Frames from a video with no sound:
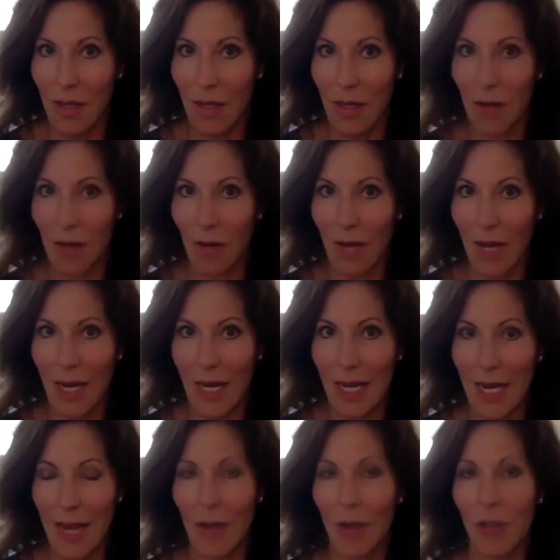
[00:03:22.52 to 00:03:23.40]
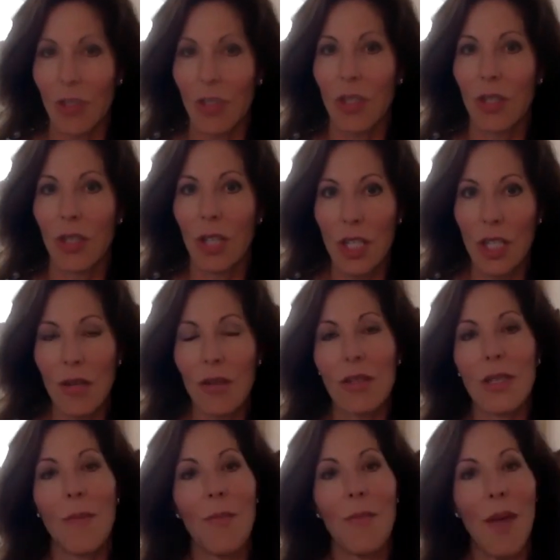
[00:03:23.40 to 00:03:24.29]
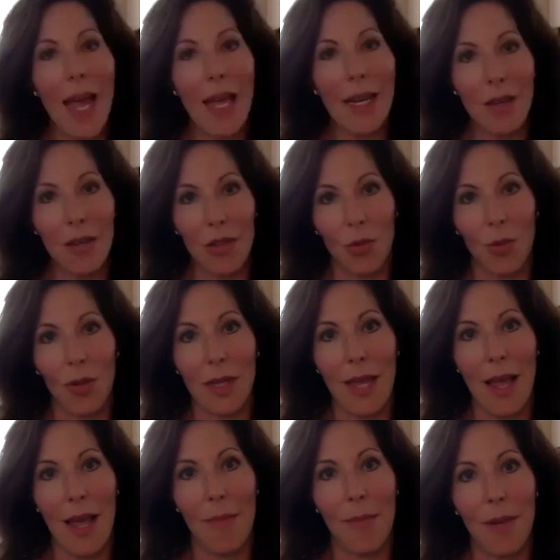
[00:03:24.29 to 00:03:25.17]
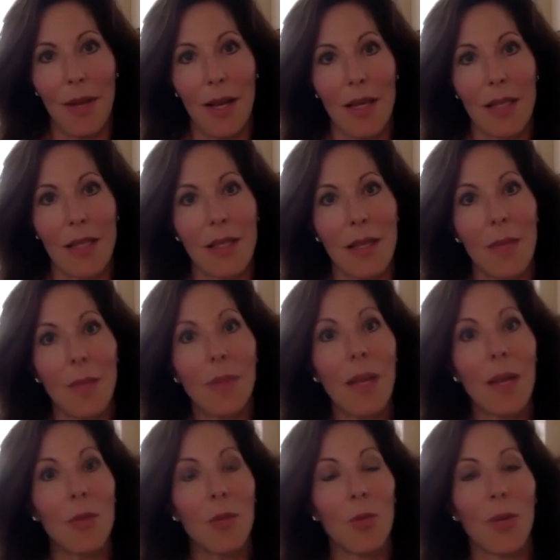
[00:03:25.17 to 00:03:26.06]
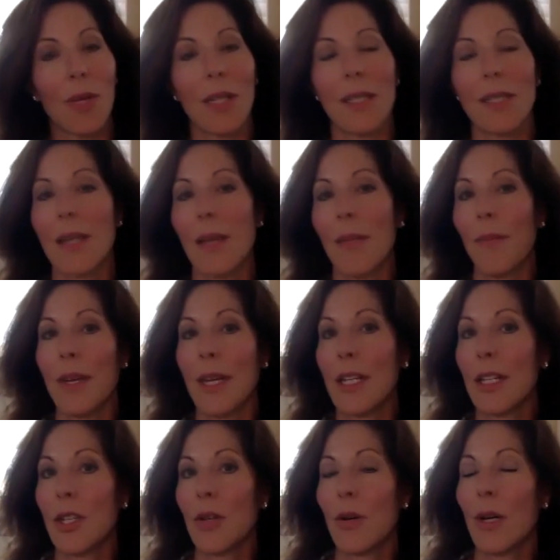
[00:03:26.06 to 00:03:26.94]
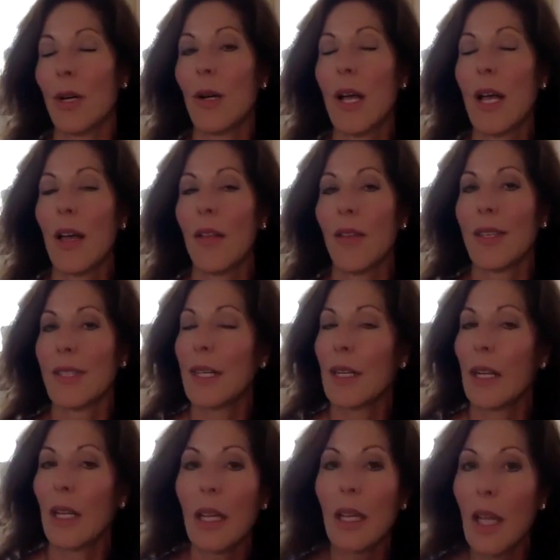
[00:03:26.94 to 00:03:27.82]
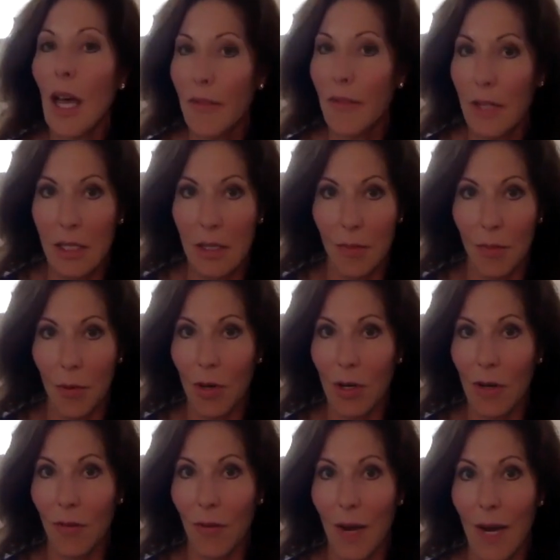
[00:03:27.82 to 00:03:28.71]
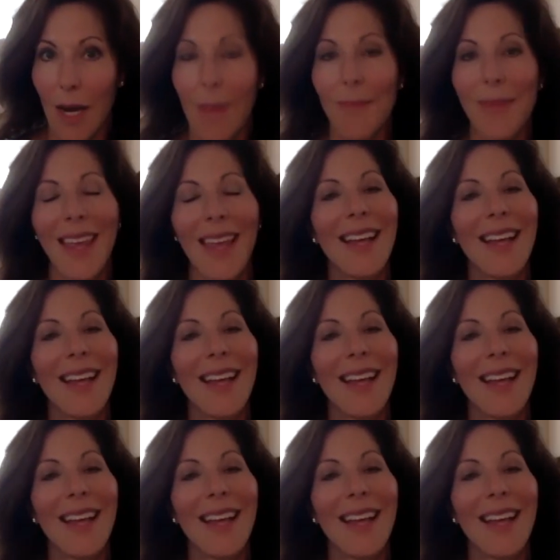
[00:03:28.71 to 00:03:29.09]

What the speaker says: Right. And there's good news and bad news with that, because sometimes we can step in and do this in a loving, supportive way.